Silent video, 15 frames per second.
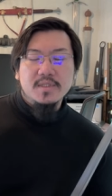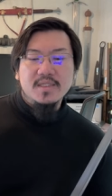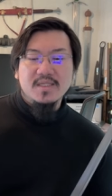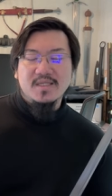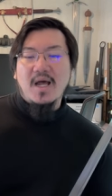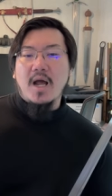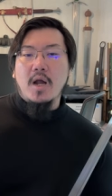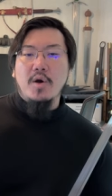
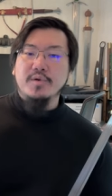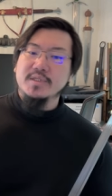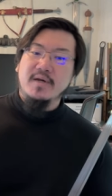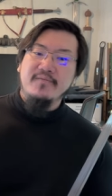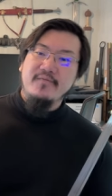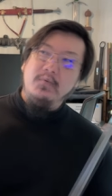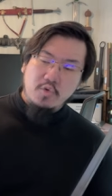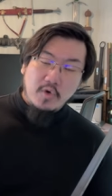styles
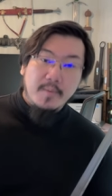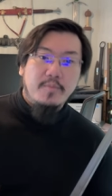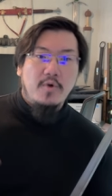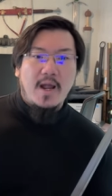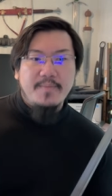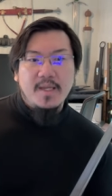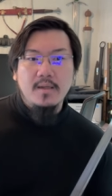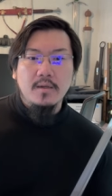of grip
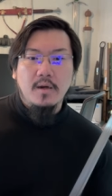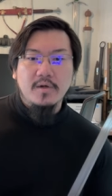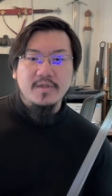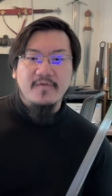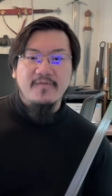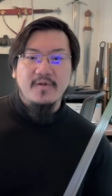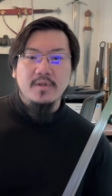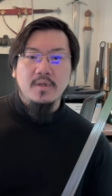wrapping are
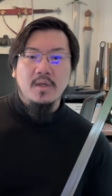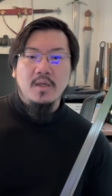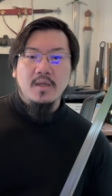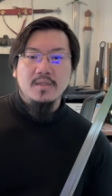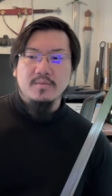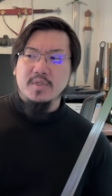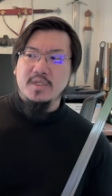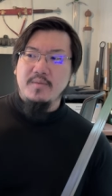different.
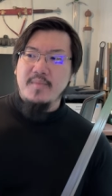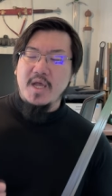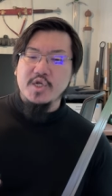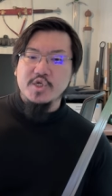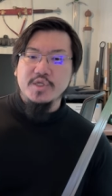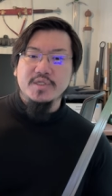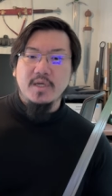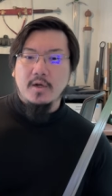Some of the
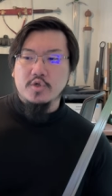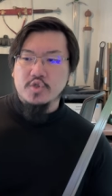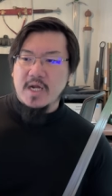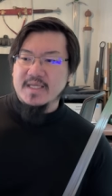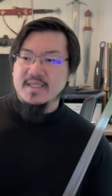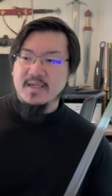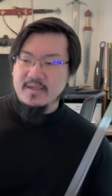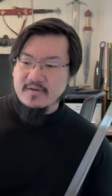dimensions are
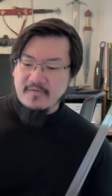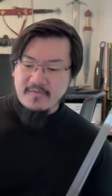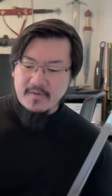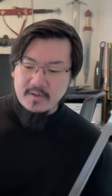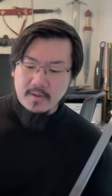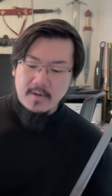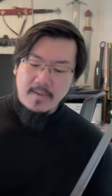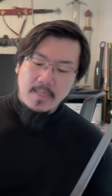drastically
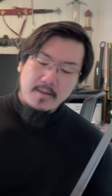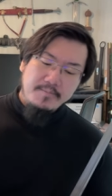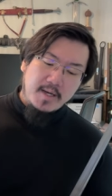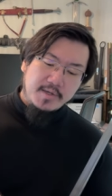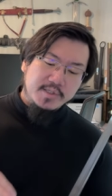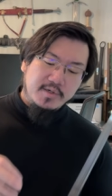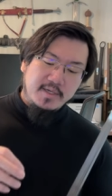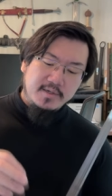different. But
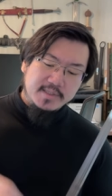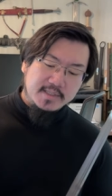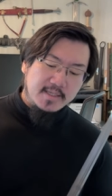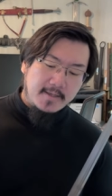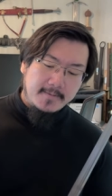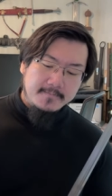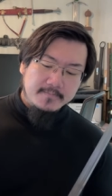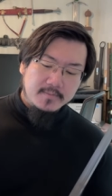also, here's the
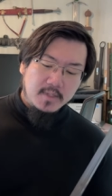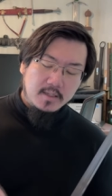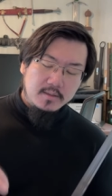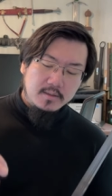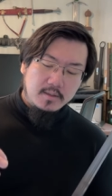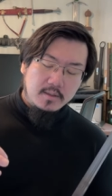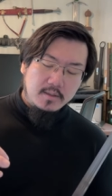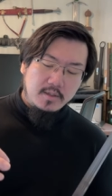thing.
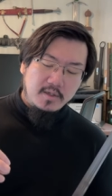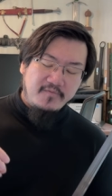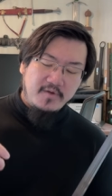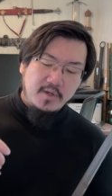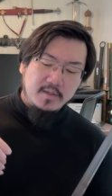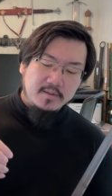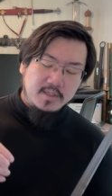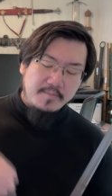If you
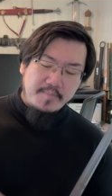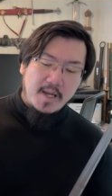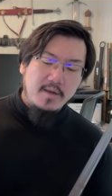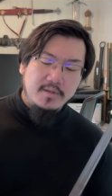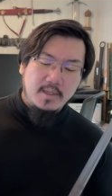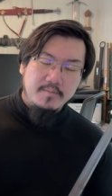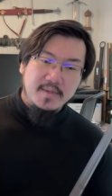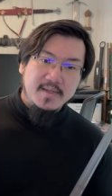
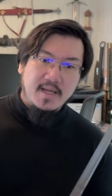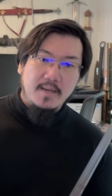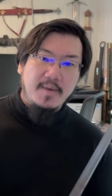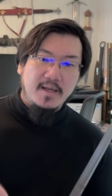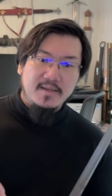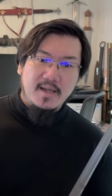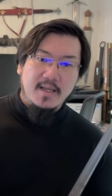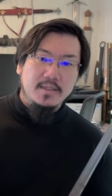compare them side
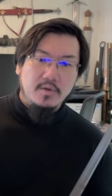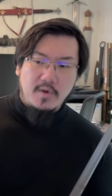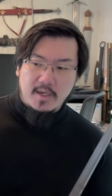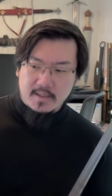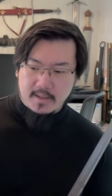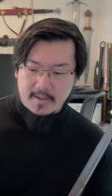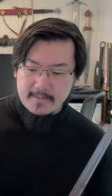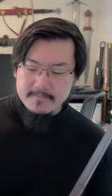by side
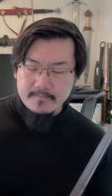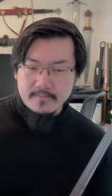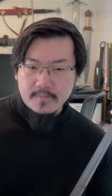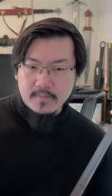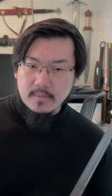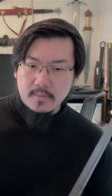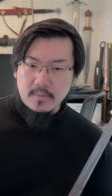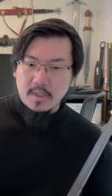directly,
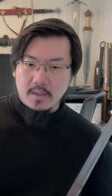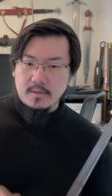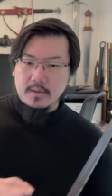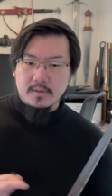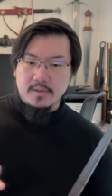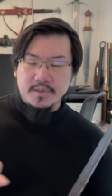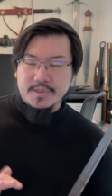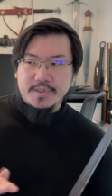
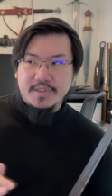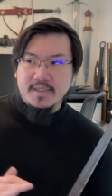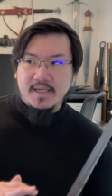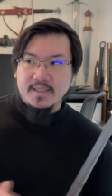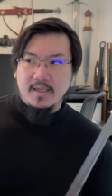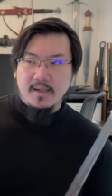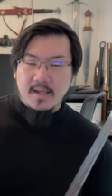there's just nothing